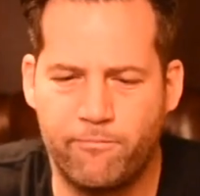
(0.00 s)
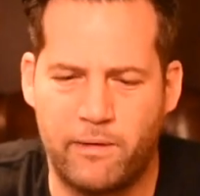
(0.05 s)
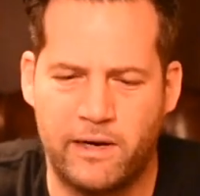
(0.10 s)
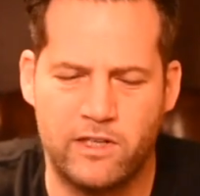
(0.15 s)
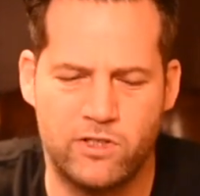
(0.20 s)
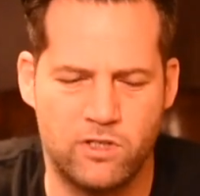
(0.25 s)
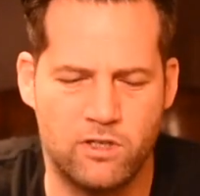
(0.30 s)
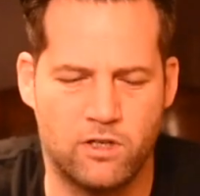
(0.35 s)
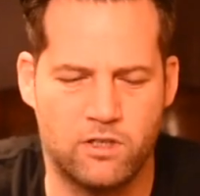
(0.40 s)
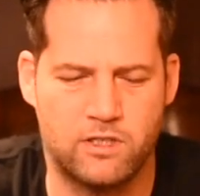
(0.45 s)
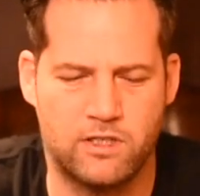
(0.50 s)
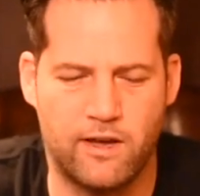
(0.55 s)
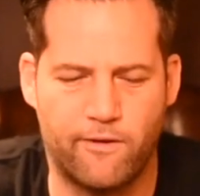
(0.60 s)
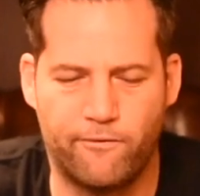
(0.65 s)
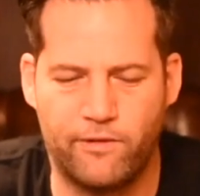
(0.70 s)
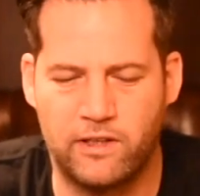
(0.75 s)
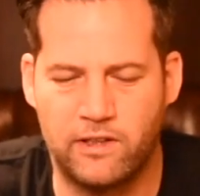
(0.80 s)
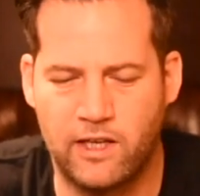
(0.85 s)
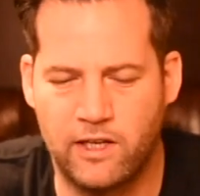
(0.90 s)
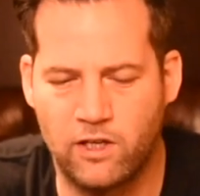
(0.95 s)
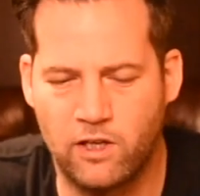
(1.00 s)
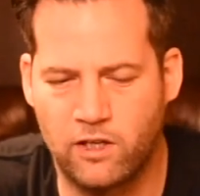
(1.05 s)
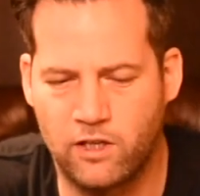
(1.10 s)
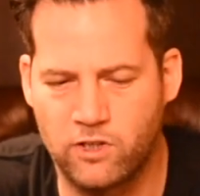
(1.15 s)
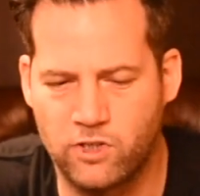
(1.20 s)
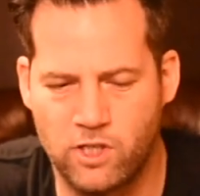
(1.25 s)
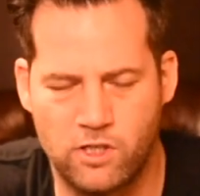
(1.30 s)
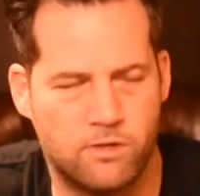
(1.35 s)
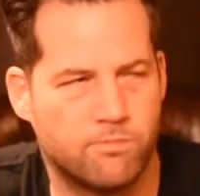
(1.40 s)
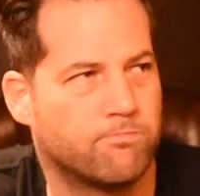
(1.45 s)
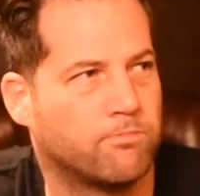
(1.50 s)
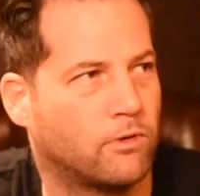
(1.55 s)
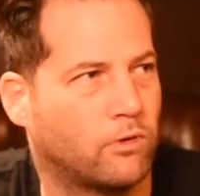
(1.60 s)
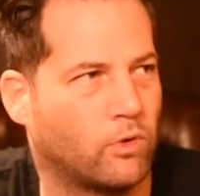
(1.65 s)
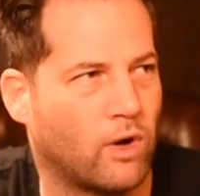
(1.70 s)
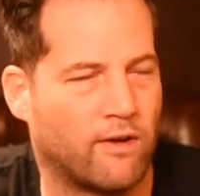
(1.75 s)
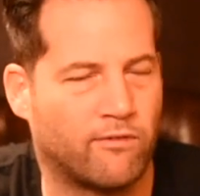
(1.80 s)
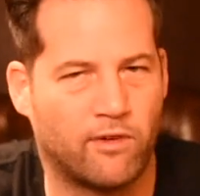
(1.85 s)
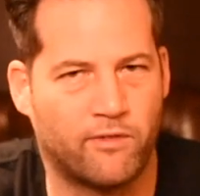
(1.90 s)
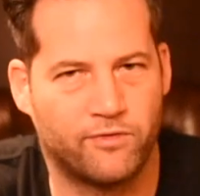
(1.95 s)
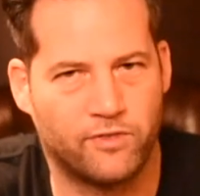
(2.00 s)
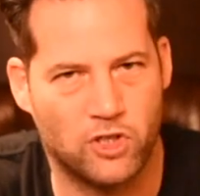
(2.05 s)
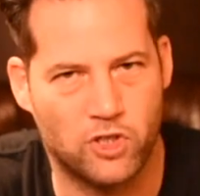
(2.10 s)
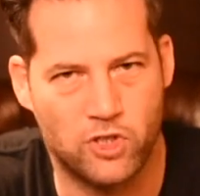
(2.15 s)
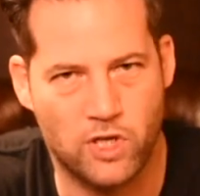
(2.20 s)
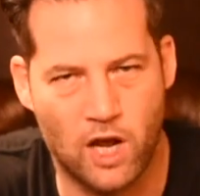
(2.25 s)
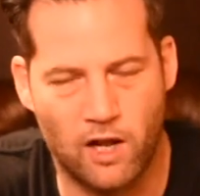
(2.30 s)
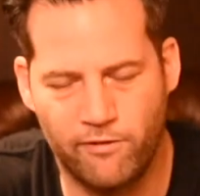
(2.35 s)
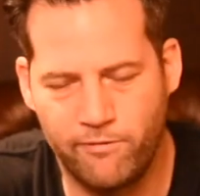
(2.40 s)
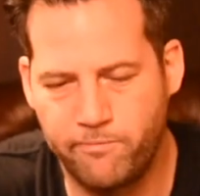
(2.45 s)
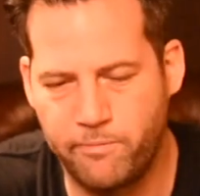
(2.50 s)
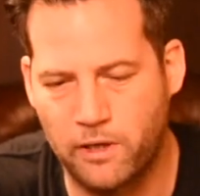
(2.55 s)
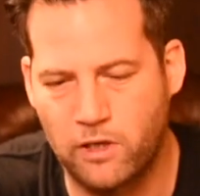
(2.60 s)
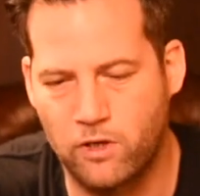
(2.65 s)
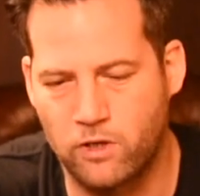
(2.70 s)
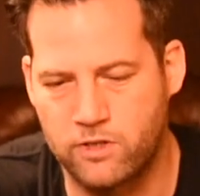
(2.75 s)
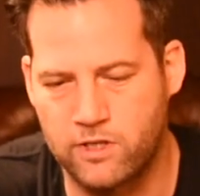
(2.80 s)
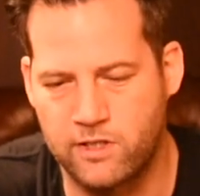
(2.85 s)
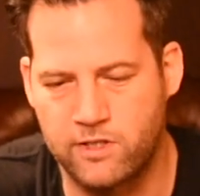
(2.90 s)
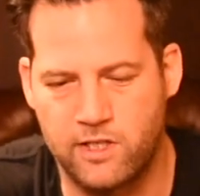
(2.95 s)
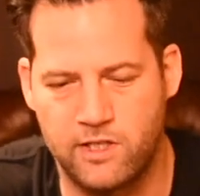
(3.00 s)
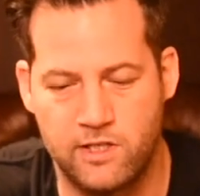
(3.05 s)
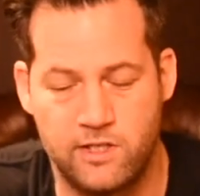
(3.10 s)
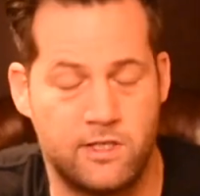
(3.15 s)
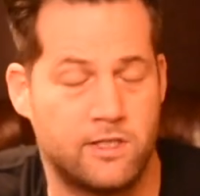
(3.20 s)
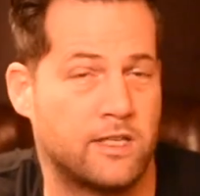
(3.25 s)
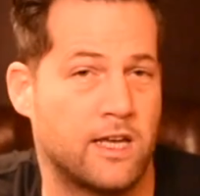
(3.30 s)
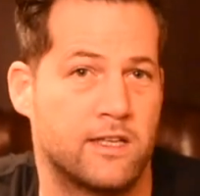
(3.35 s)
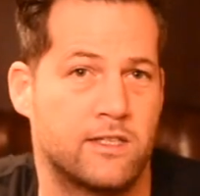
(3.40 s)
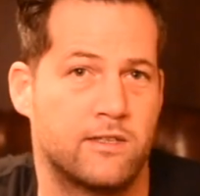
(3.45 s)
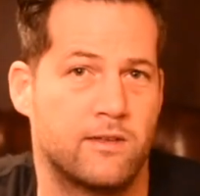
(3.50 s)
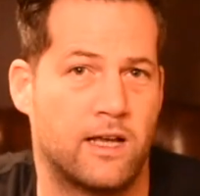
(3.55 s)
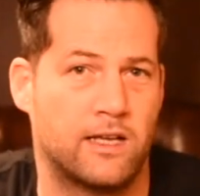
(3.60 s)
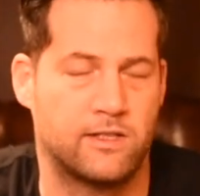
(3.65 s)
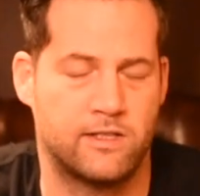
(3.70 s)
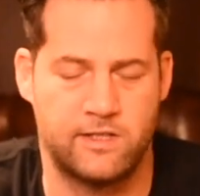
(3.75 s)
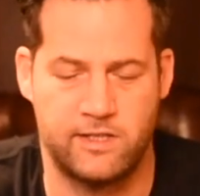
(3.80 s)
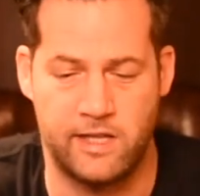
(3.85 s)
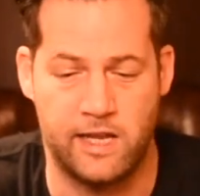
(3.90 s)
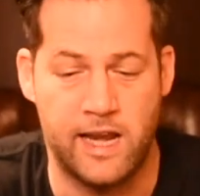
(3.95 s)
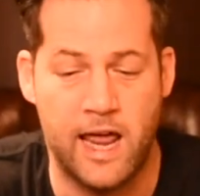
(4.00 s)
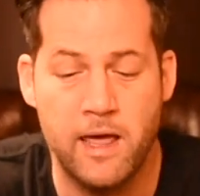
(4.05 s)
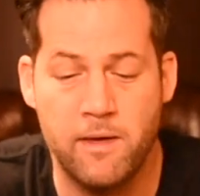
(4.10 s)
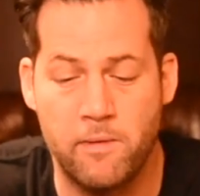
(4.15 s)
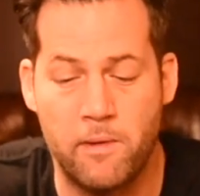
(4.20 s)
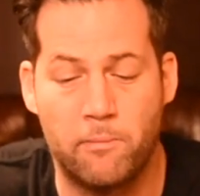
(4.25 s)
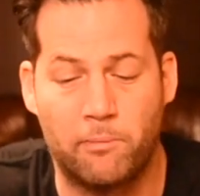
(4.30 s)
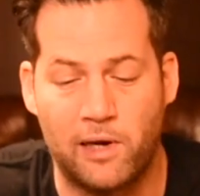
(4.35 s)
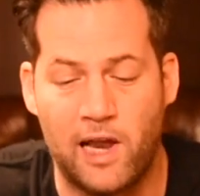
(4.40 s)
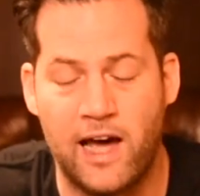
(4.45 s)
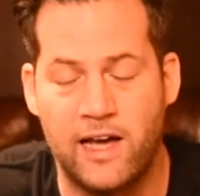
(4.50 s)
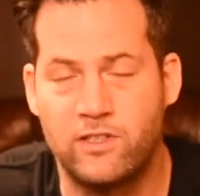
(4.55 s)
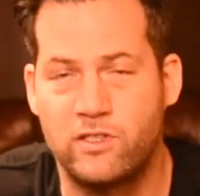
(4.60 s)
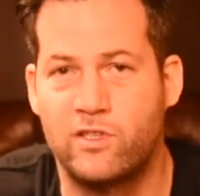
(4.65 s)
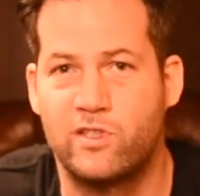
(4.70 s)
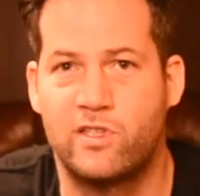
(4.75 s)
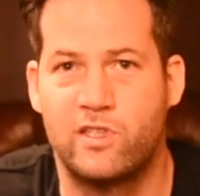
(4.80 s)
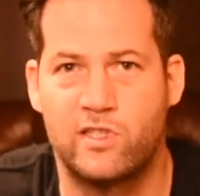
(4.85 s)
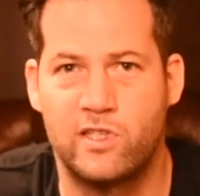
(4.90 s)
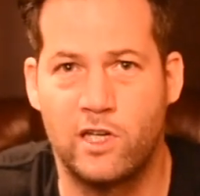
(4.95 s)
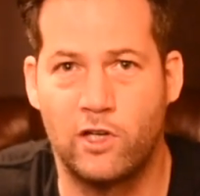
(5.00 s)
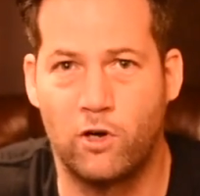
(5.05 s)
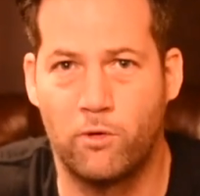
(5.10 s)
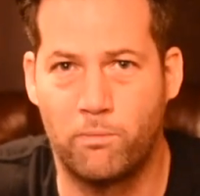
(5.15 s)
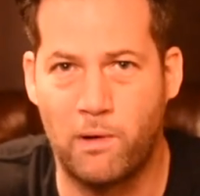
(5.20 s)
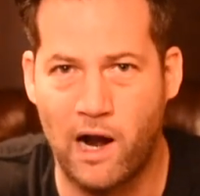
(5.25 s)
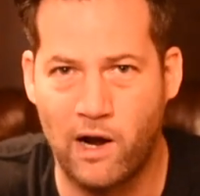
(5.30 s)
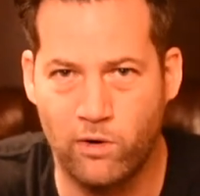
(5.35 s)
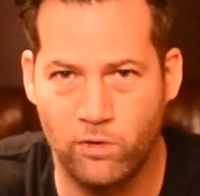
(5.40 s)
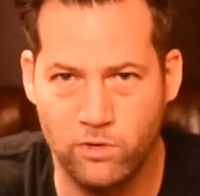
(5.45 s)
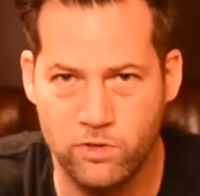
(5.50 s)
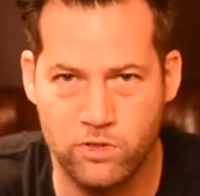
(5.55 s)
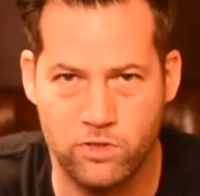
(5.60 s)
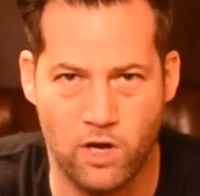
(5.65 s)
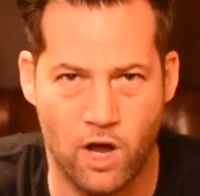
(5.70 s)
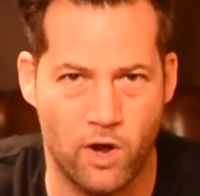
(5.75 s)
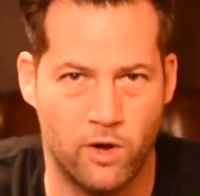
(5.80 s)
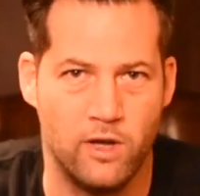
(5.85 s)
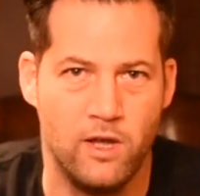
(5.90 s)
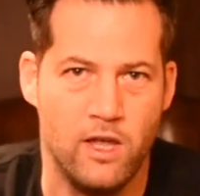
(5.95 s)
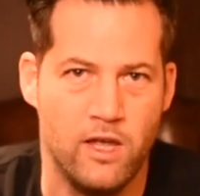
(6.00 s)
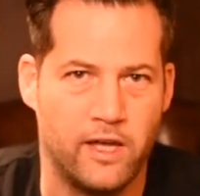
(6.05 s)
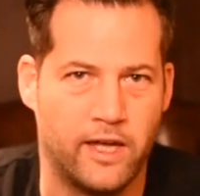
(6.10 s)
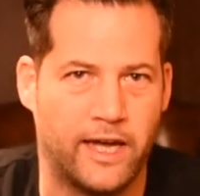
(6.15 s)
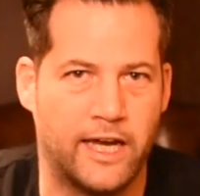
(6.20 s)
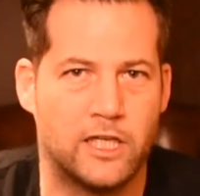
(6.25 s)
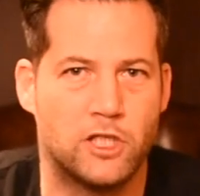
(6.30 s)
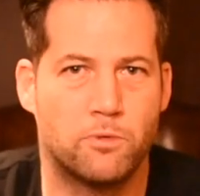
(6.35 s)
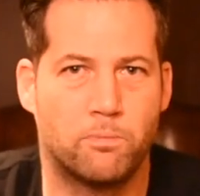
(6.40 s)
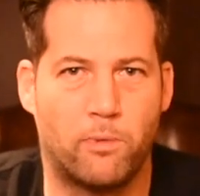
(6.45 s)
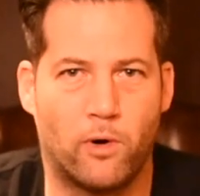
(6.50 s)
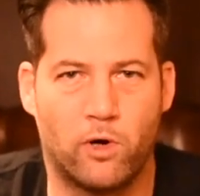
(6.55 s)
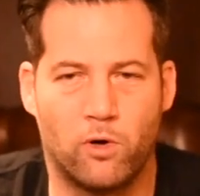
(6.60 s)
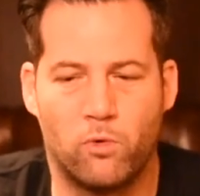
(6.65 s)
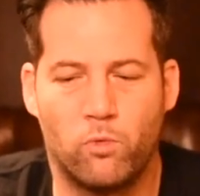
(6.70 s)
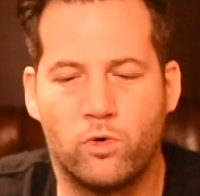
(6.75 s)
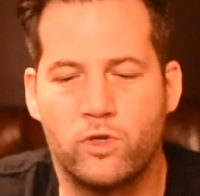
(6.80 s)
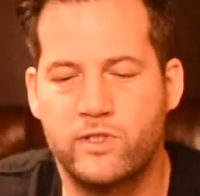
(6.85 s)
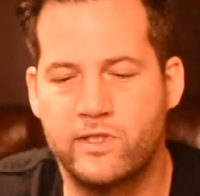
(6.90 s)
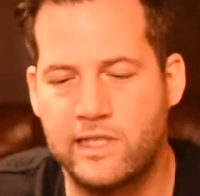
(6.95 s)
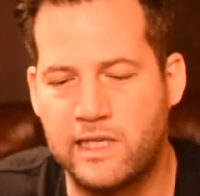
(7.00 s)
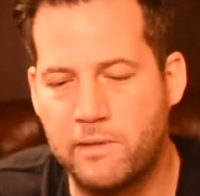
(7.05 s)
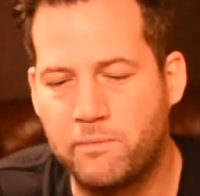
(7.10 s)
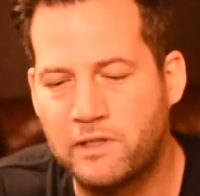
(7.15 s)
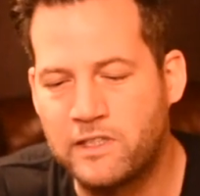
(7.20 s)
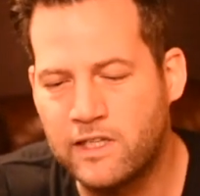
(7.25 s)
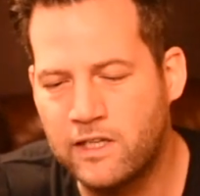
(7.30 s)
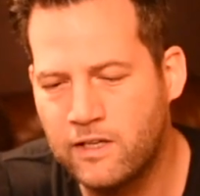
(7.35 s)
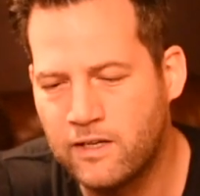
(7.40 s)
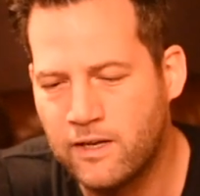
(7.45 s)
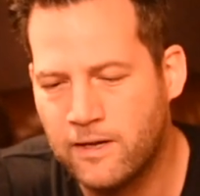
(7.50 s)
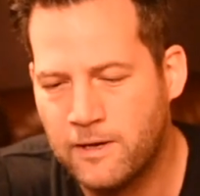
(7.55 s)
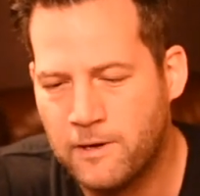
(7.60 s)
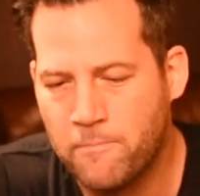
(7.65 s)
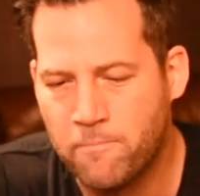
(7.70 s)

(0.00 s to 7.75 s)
but it's not something that you can just grab off the shelf because, as it says, as the name implies, it's a single barrel, so each bottle was limited.